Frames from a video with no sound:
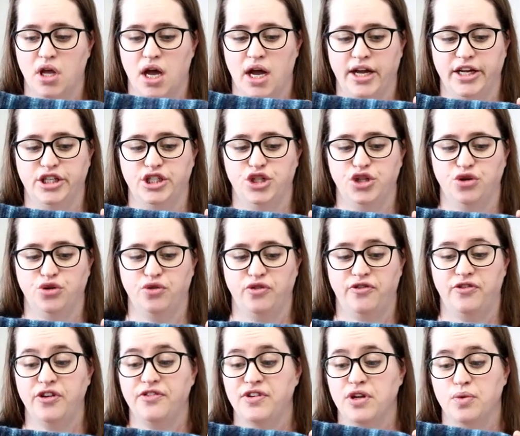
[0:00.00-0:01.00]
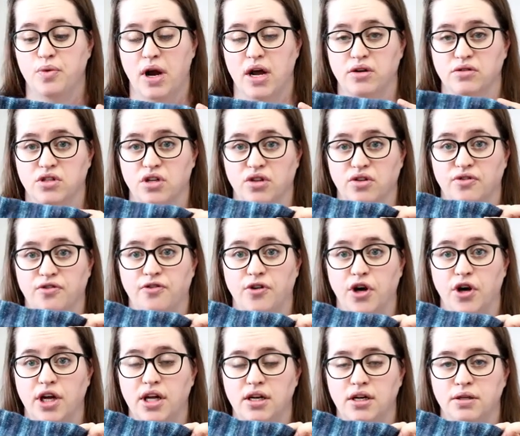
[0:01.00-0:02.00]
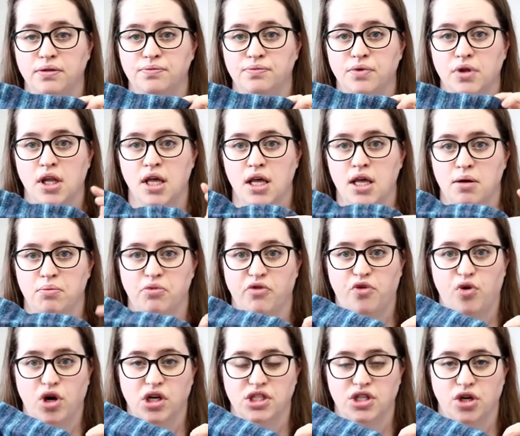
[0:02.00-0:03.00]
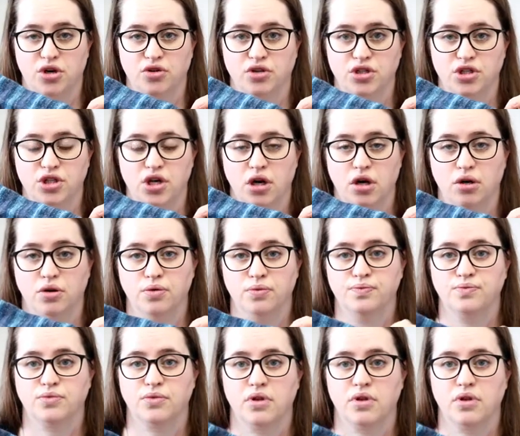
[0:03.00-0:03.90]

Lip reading: I do 50 rounds on the foot before I start the toe.